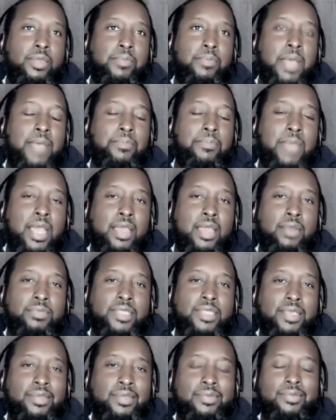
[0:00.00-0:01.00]
in my mind,
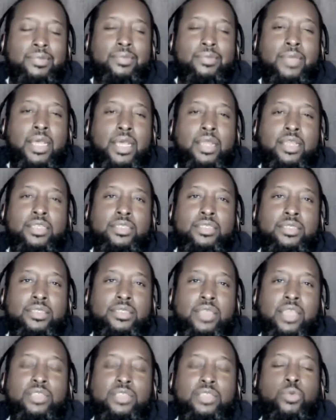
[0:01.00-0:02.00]
I'm thinking, wow,
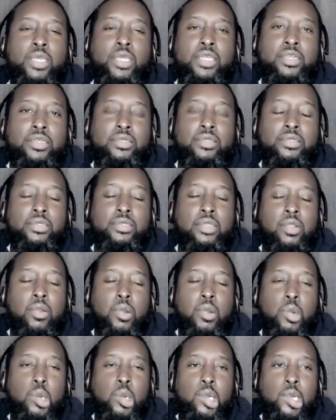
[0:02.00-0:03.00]
that's that's weird, you
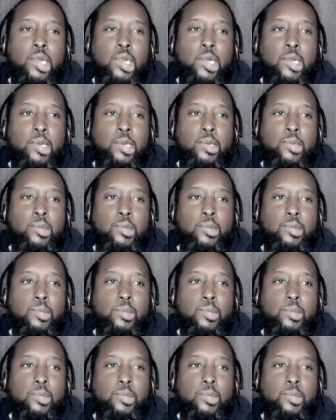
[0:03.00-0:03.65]
know, uh,